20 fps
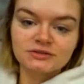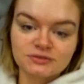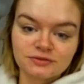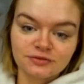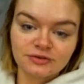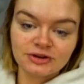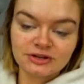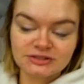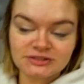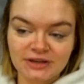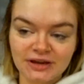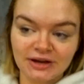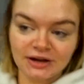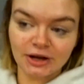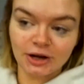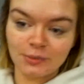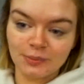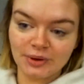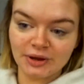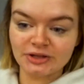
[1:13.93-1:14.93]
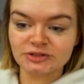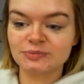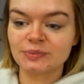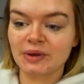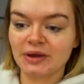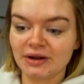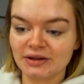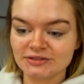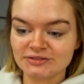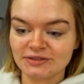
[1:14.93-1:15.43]
It's freezing in here because
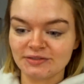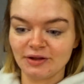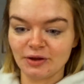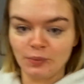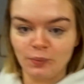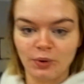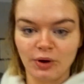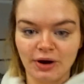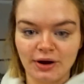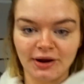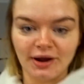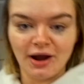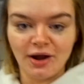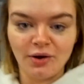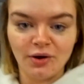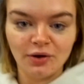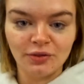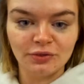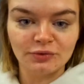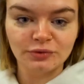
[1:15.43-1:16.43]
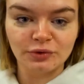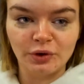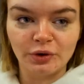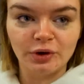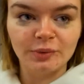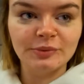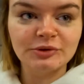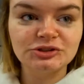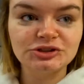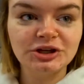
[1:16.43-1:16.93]
Manny's in there working out on the
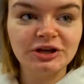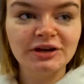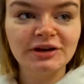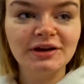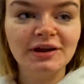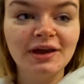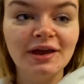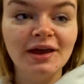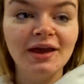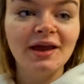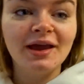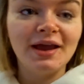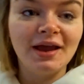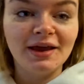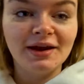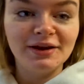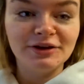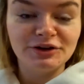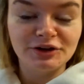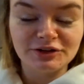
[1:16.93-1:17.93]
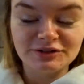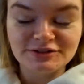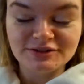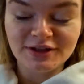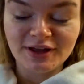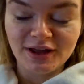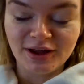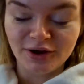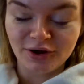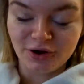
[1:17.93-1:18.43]
rowing machine, and he turns
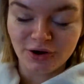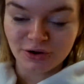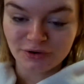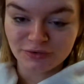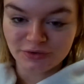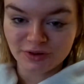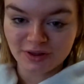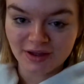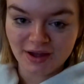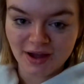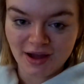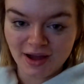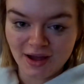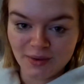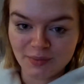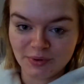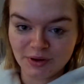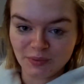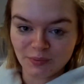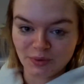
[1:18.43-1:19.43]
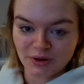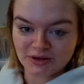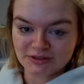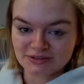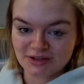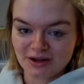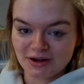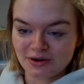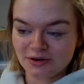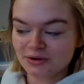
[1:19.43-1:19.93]
the air on really high when he works
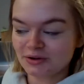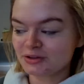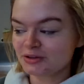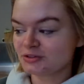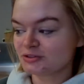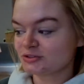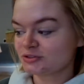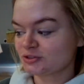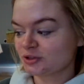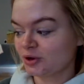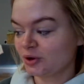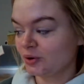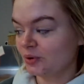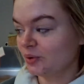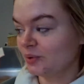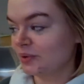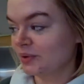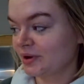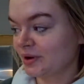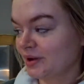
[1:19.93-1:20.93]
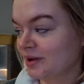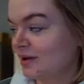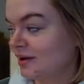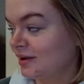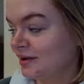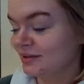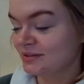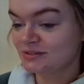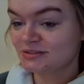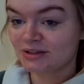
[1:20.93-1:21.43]
out, so
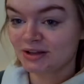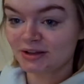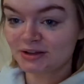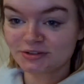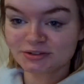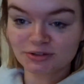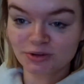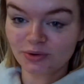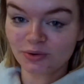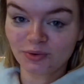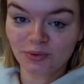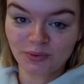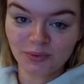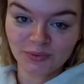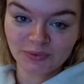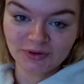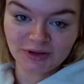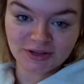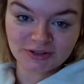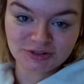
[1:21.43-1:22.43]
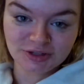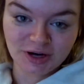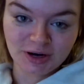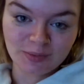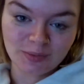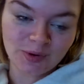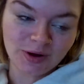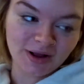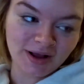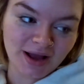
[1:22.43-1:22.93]
it's like so cold. Yesterday
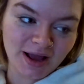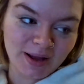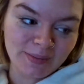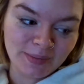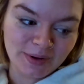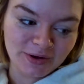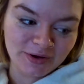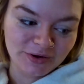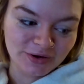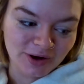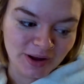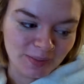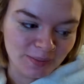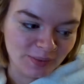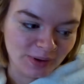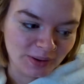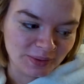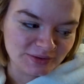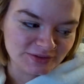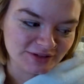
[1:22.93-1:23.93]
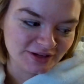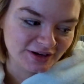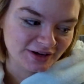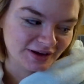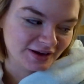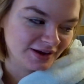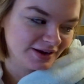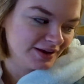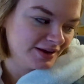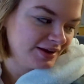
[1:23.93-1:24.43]
morning I had my hood up when I was
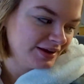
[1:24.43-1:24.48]
in